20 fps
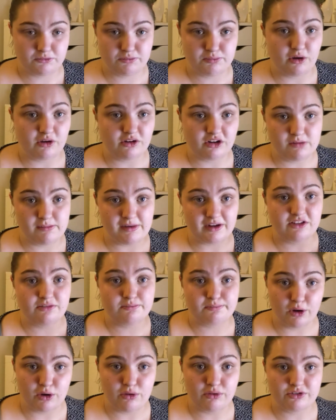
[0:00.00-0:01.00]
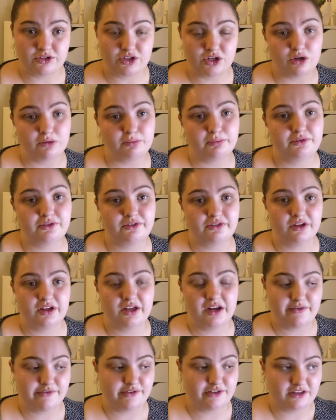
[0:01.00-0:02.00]
but going back to both jobs
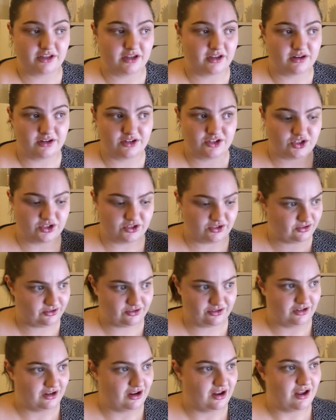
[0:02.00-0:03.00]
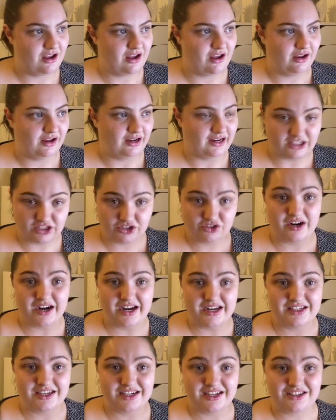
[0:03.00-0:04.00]
and everything, it's
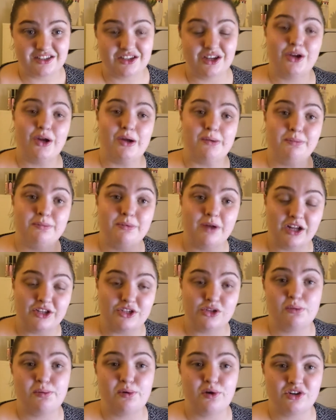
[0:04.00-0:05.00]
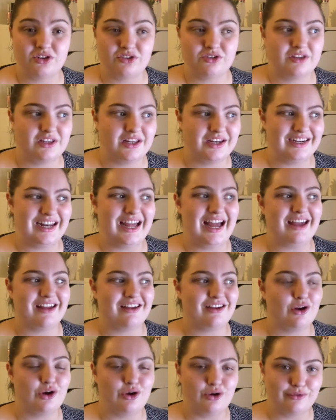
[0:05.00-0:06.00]
crazy. So I do apologize on the
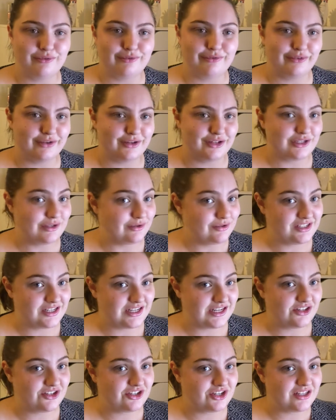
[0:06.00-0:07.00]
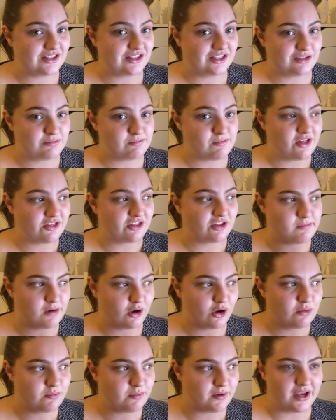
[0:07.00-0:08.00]
lack of usage in this month. I'm
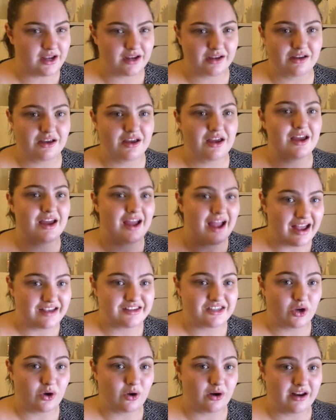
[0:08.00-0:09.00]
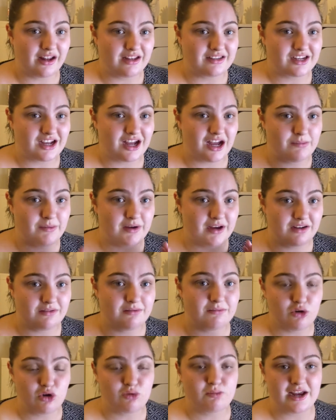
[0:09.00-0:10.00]
hoping as the holidays are
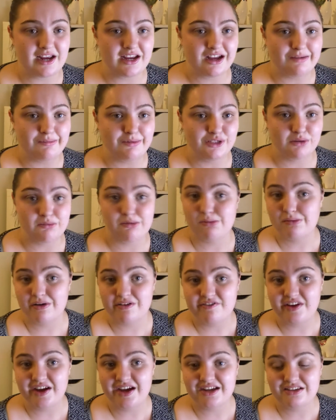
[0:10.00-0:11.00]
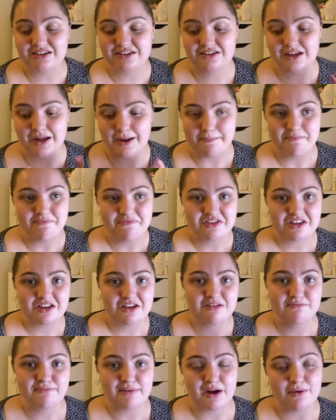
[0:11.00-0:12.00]
coming, more makeup is gonna be on my face,
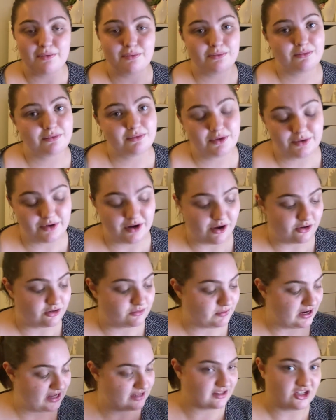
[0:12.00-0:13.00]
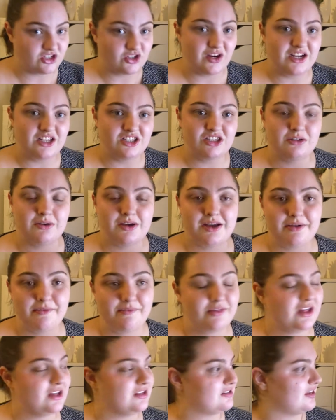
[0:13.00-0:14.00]
but who knows. But let's get straight into it,
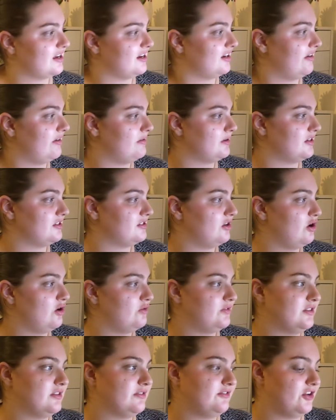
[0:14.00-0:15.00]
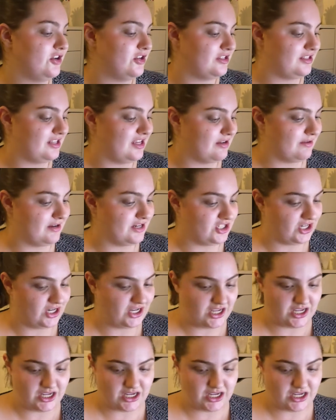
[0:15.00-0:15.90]
let's get going. I'm gonna start off with the first thing, which